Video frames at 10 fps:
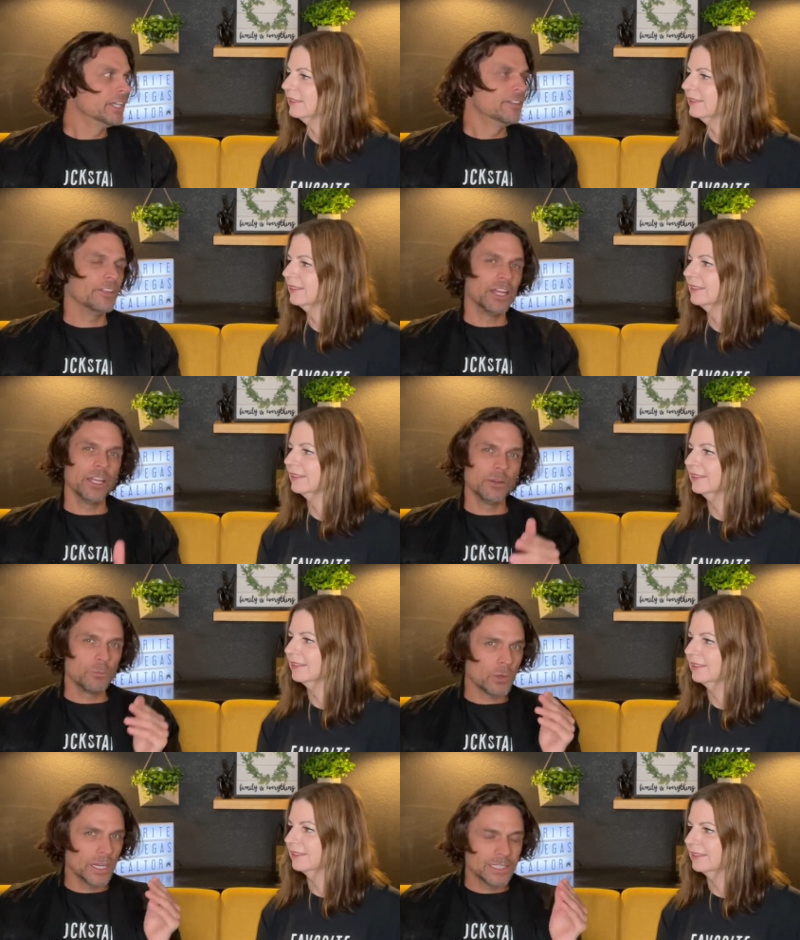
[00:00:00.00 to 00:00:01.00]
Speaker 1: that
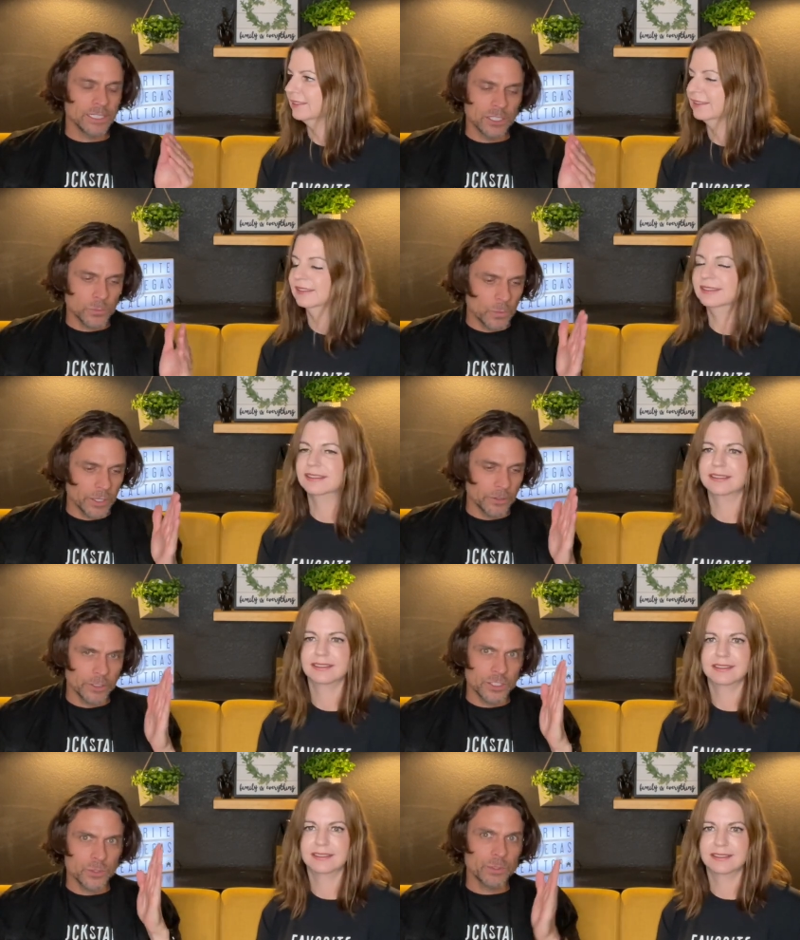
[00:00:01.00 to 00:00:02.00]
prices, whether
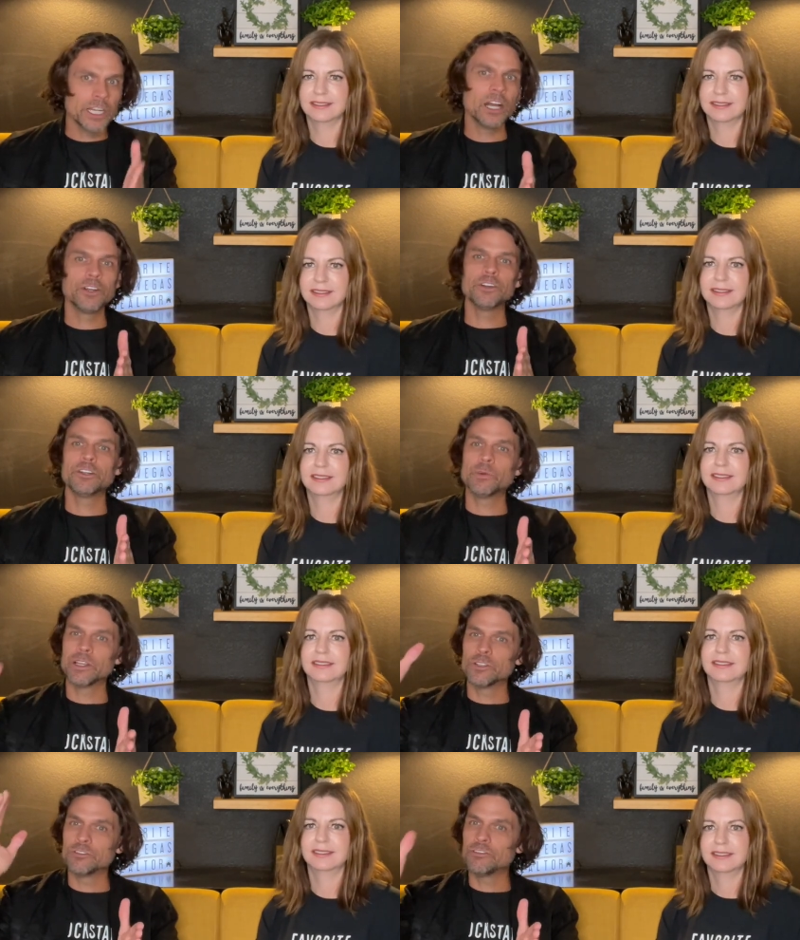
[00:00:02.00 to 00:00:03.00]
it's 300, whether
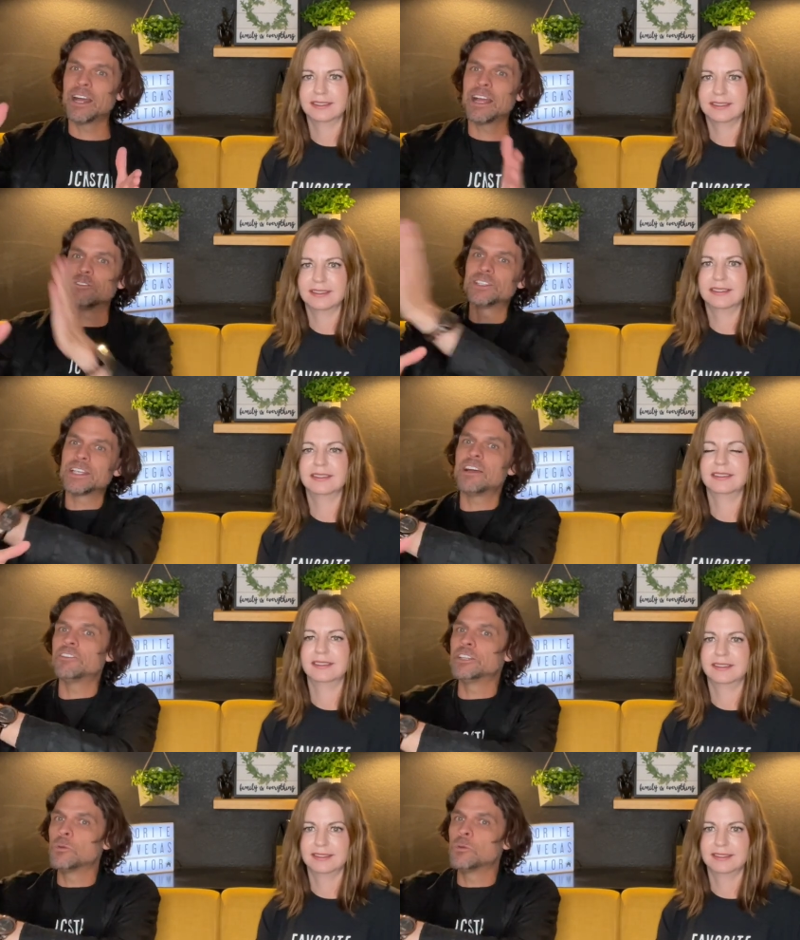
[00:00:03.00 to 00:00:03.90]
it's 5, 7,